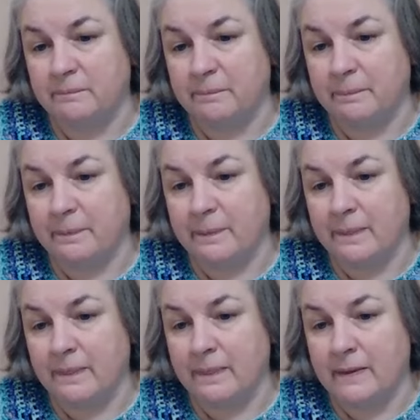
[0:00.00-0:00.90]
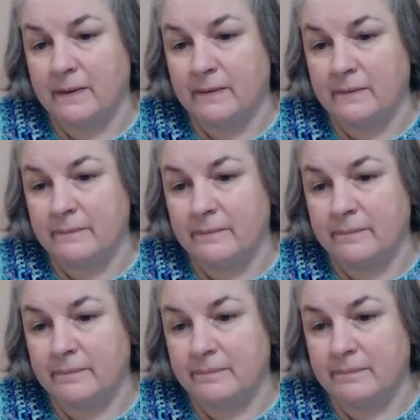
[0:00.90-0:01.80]

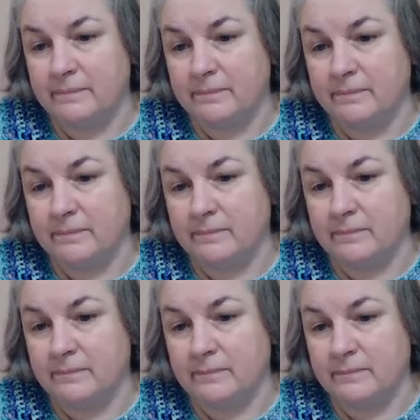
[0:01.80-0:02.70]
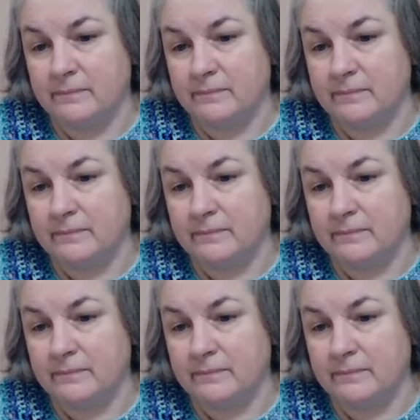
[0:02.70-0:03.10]
No one is speaking in this clip.